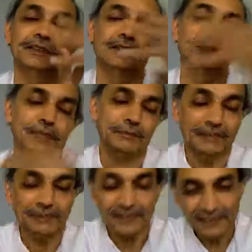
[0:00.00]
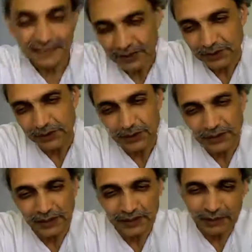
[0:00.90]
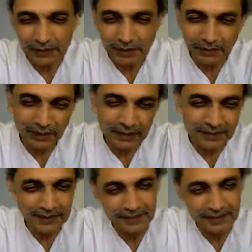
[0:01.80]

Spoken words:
Okay, my friends, Shuddharma Bhagavan,